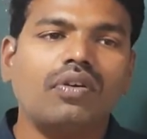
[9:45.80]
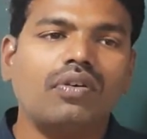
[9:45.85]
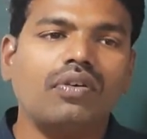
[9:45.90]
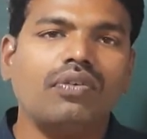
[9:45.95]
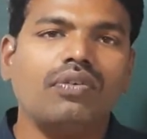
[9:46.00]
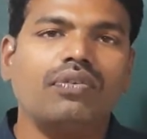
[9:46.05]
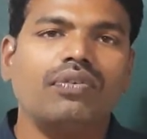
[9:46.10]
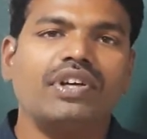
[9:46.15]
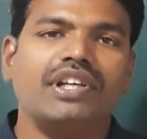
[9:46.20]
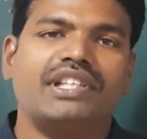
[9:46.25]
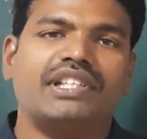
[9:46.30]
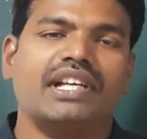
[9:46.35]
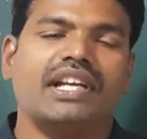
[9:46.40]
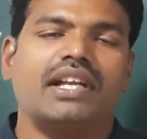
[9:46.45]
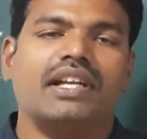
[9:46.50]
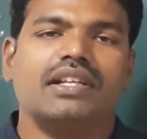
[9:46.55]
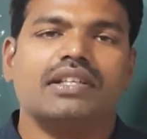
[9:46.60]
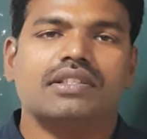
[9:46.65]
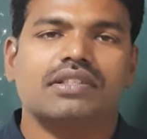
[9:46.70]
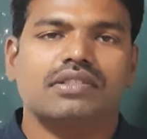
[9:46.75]
we
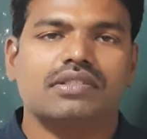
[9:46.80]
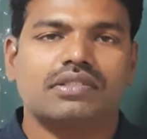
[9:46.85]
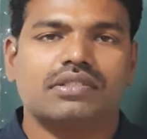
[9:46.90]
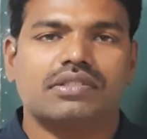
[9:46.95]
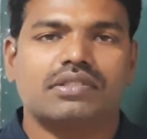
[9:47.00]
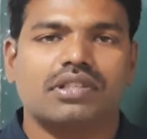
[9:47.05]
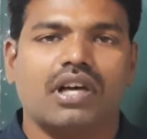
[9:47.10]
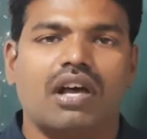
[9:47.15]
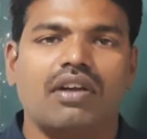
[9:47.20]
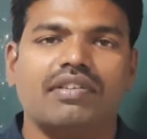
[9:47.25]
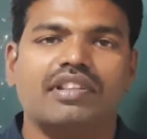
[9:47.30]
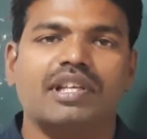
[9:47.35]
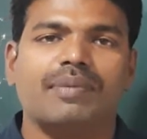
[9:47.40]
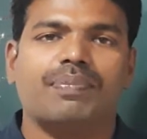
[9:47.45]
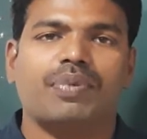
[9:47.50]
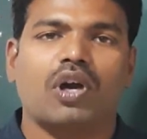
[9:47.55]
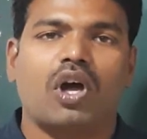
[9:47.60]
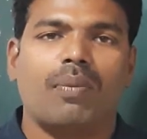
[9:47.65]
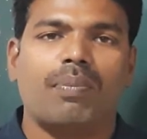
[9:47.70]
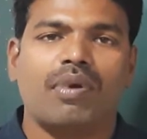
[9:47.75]
shall solve the
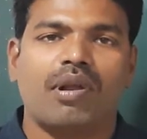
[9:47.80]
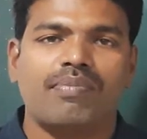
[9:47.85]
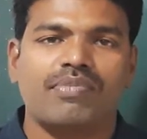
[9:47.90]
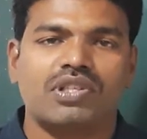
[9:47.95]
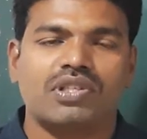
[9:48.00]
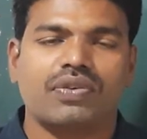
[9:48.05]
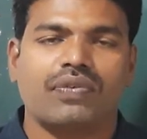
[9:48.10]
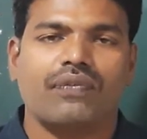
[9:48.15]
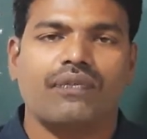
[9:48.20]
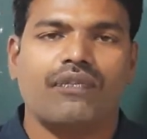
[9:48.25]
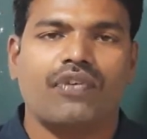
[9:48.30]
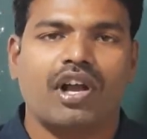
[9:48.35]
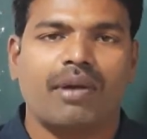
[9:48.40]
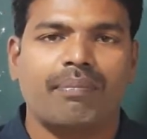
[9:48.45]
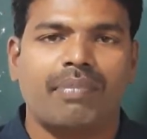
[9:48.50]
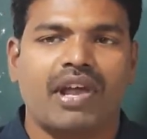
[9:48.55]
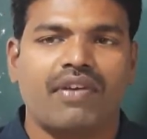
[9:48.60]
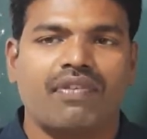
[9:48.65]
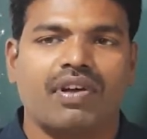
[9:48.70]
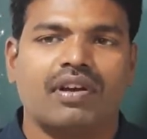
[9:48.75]
problems one
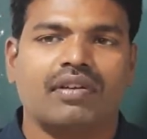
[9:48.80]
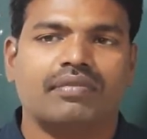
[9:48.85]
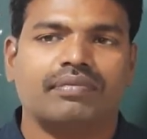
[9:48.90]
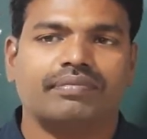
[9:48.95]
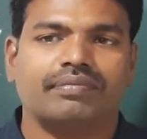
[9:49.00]
by one.